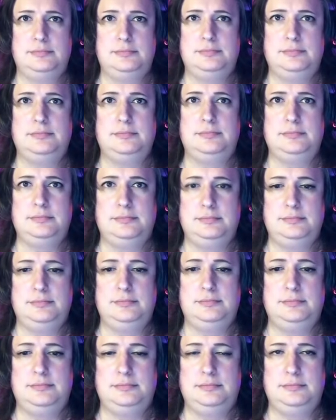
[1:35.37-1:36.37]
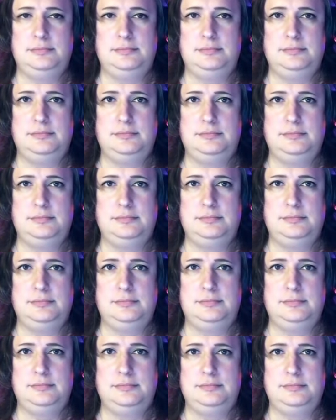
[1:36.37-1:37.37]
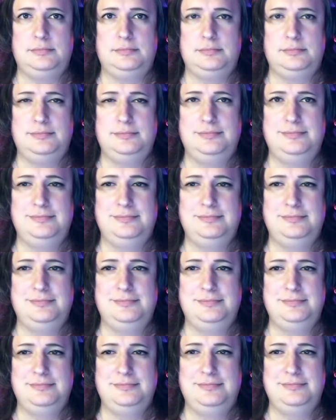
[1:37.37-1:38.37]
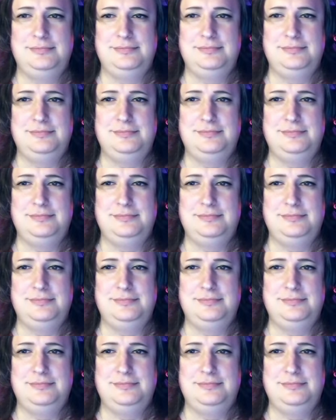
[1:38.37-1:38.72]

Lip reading: [no speech]